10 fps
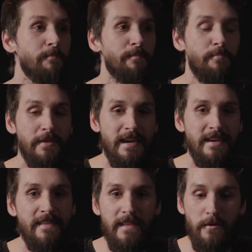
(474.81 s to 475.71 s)
me bleed,
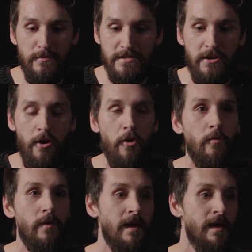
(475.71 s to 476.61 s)
and there was
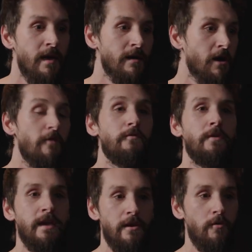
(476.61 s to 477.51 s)
no
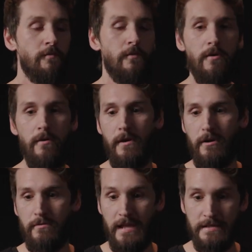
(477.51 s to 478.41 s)
covering it over
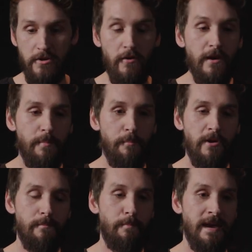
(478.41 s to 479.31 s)
or let's hurry up and put
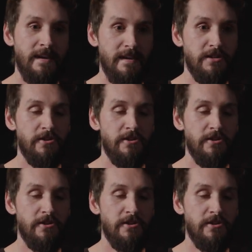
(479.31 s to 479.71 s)
a bandage